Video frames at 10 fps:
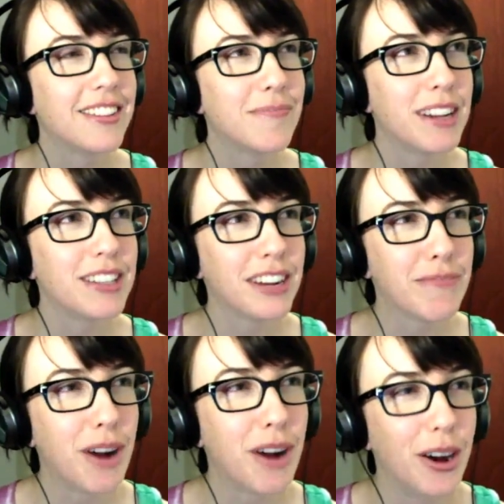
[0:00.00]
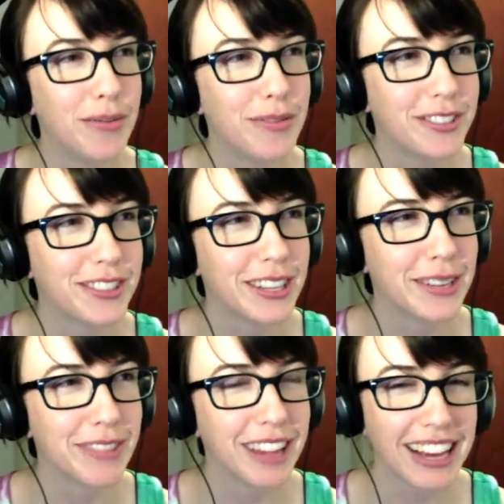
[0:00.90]
Jeff Probst seems
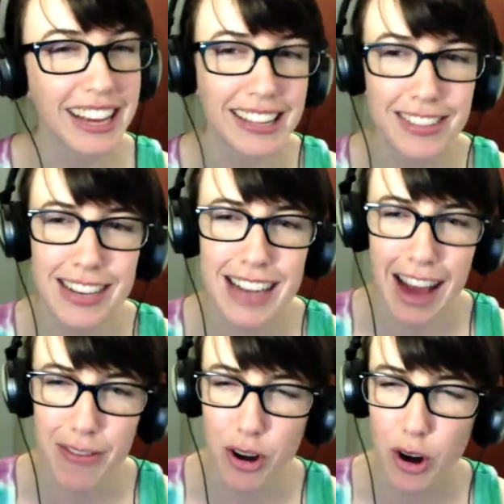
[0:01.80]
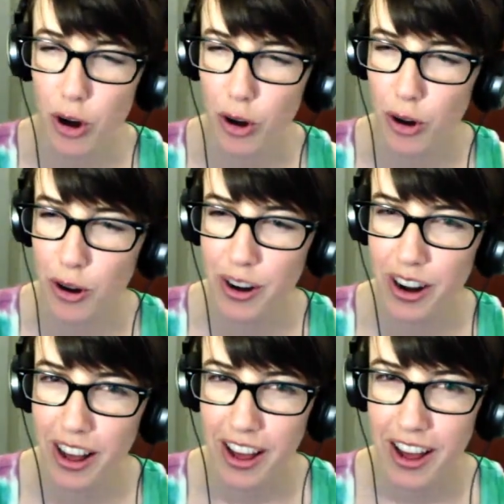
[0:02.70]
like he's never heard
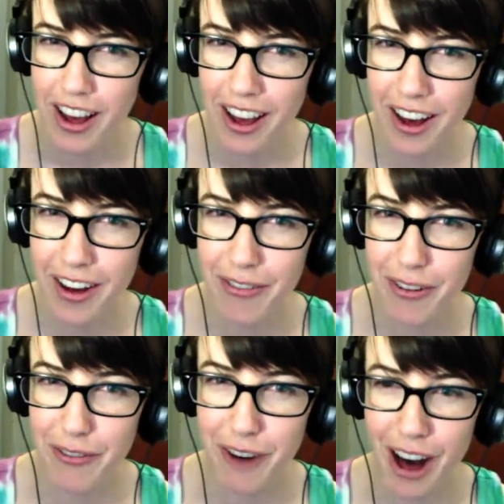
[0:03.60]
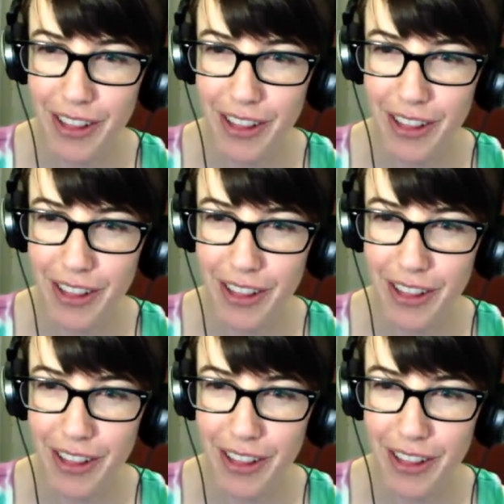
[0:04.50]
of